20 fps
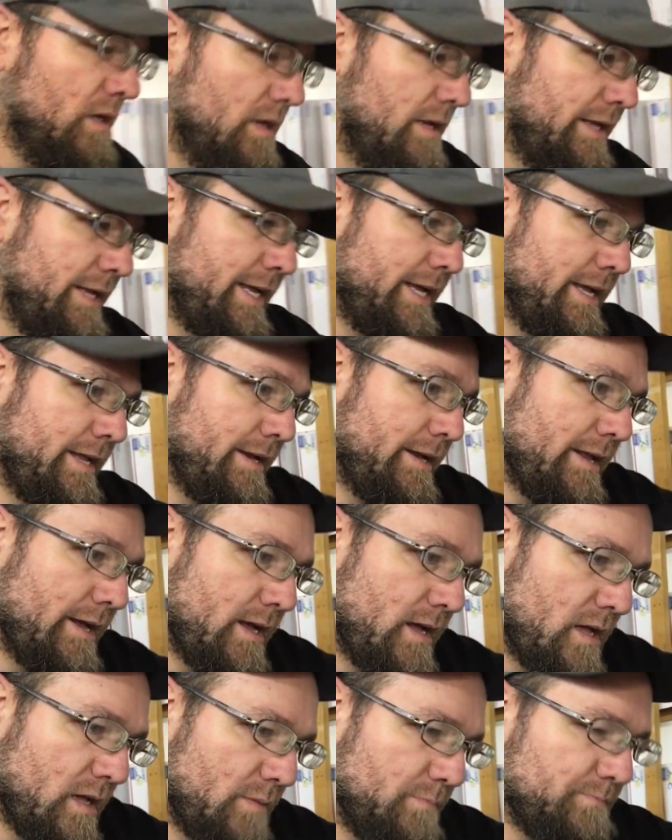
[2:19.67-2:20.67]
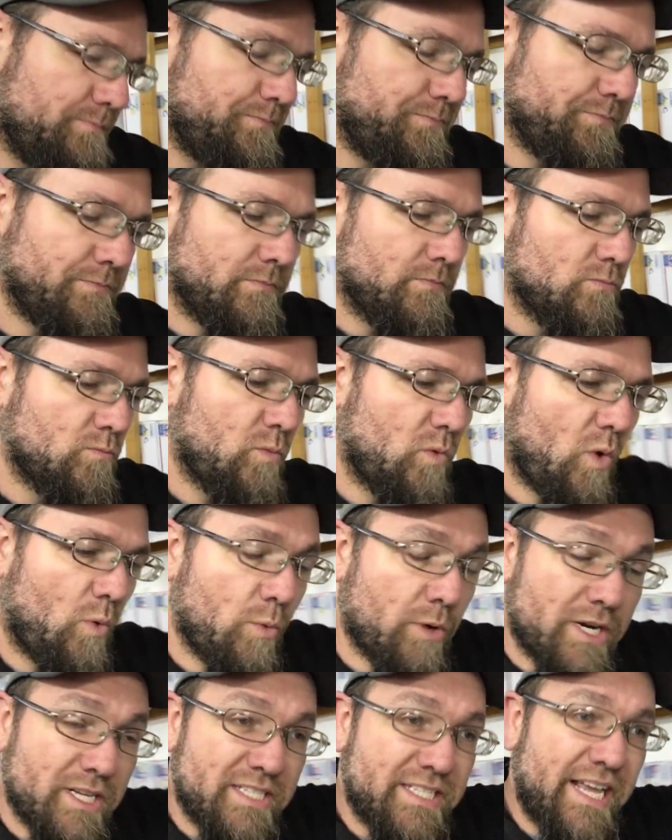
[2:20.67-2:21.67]
And um,
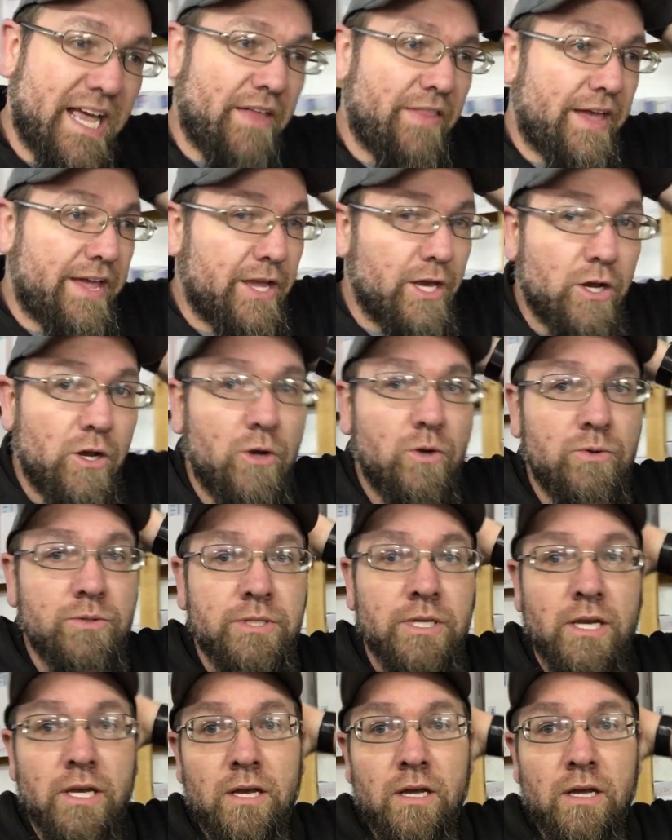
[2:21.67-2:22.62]
we're going to see how that goes.